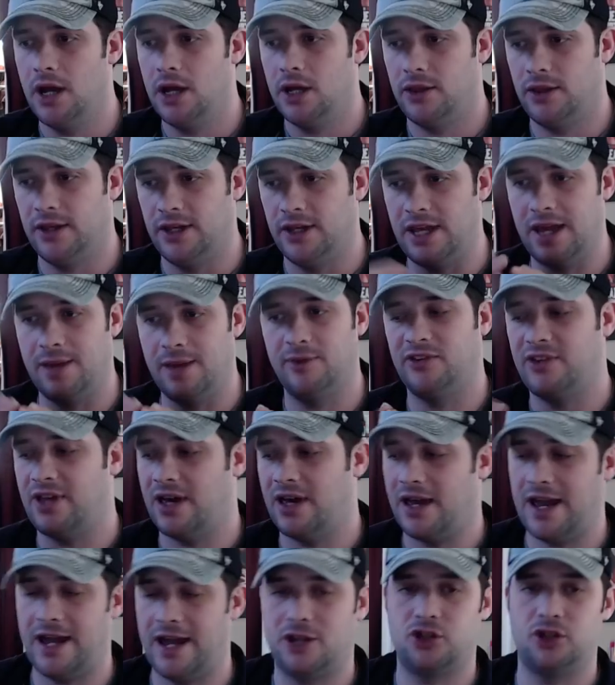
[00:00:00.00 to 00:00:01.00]
game is not
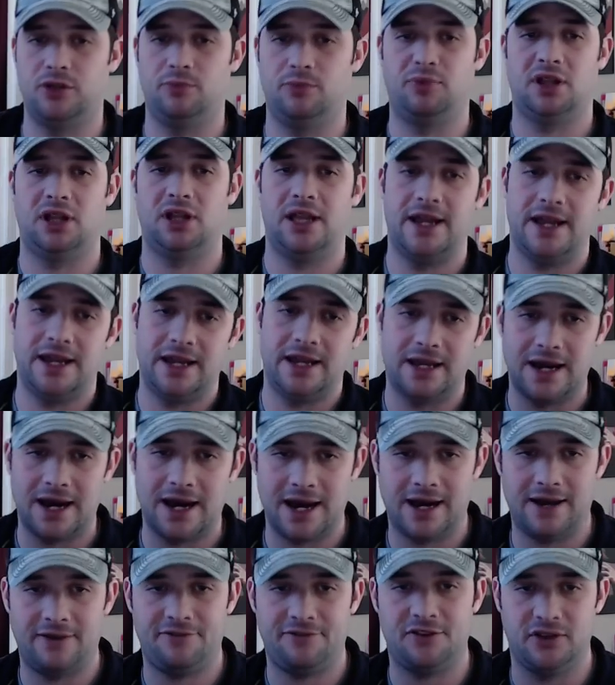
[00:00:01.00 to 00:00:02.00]
actually playing
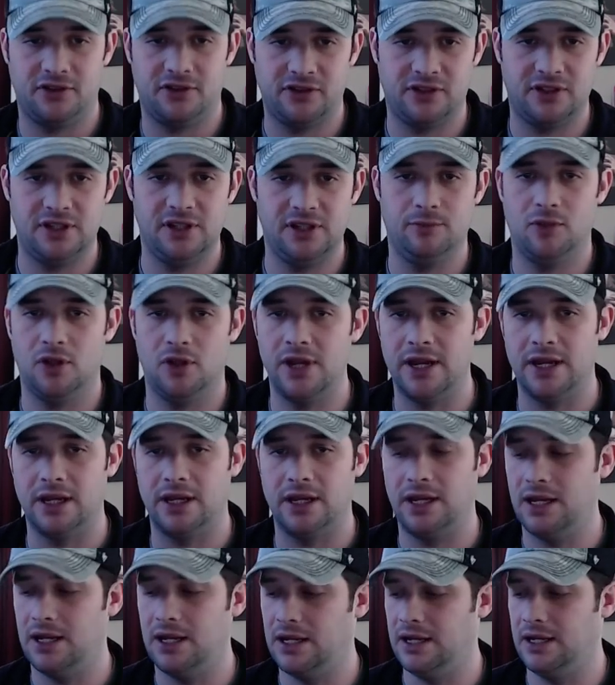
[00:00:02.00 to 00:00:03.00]
off the Steam
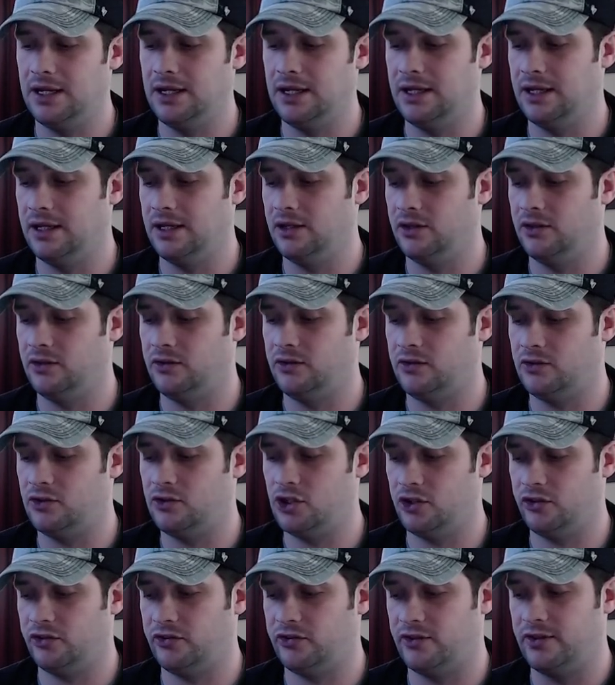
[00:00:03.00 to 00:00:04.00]
Link. It is
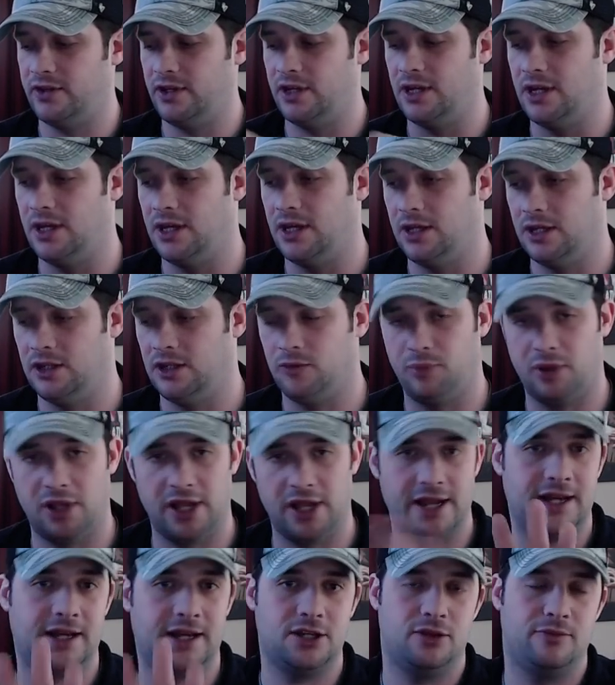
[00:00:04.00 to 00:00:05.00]
just it's playing
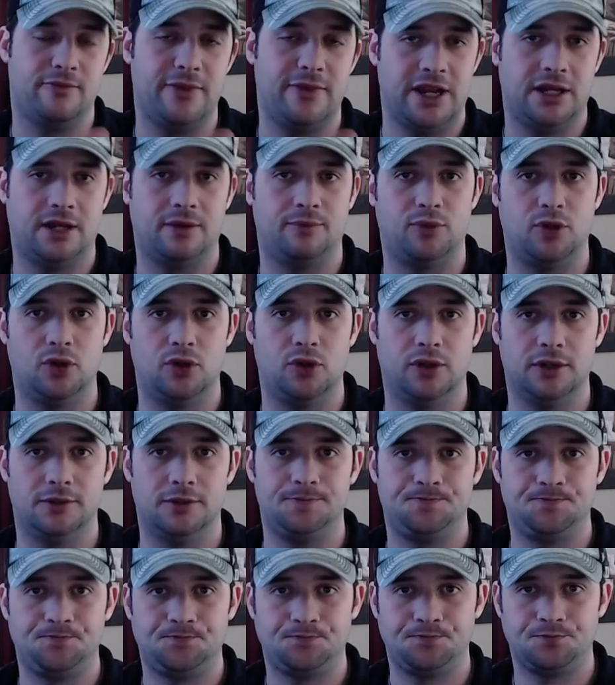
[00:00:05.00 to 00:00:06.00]
on your main computer,
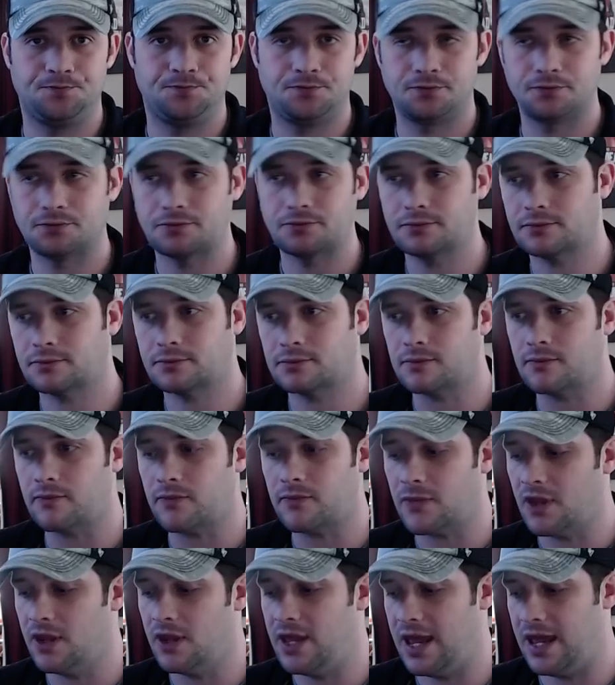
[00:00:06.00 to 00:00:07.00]

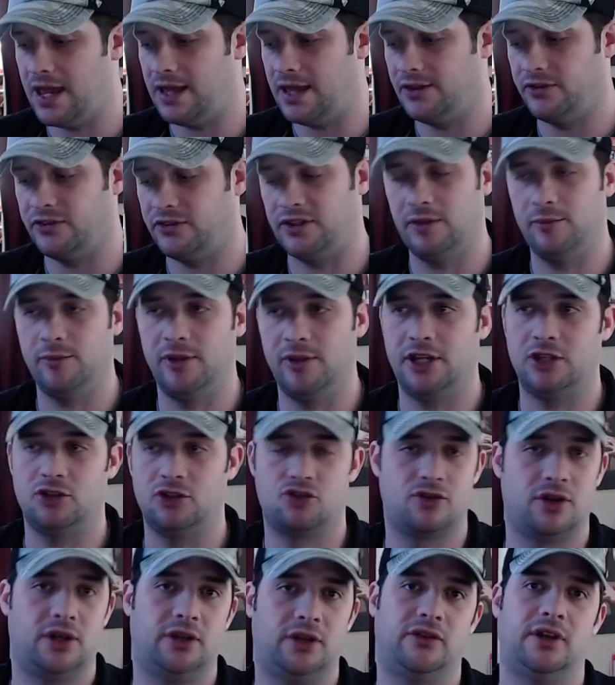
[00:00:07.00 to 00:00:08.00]
and the Steam Link is
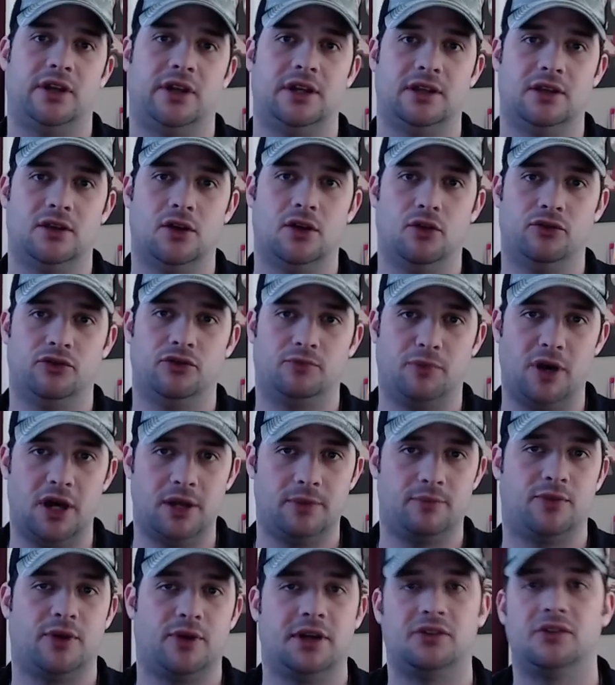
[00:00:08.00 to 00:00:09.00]
translating those button
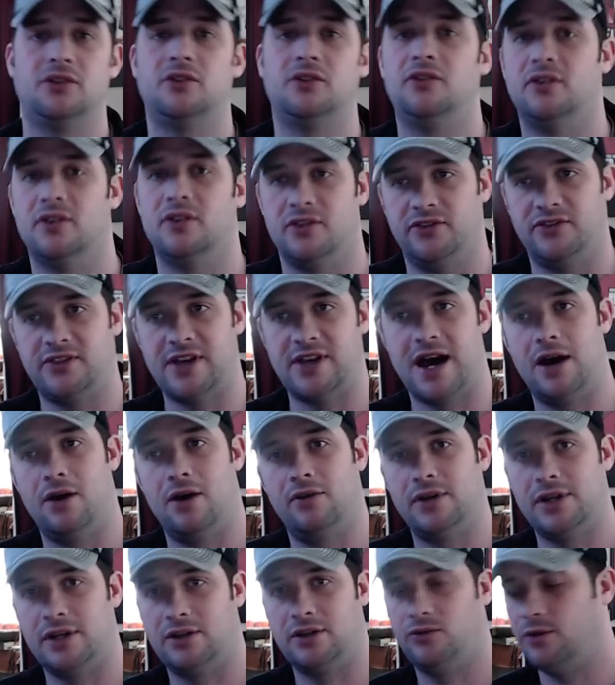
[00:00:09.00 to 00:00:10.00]
presses, the sound,
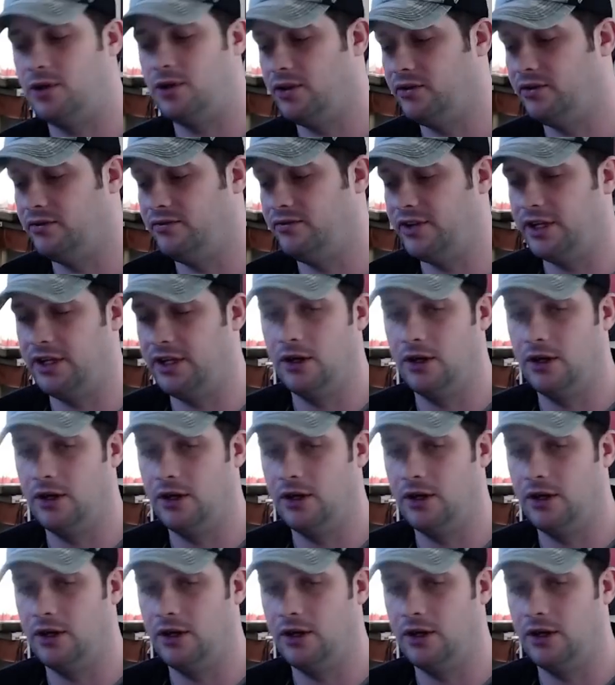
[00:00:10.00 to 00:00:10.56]
as well as the video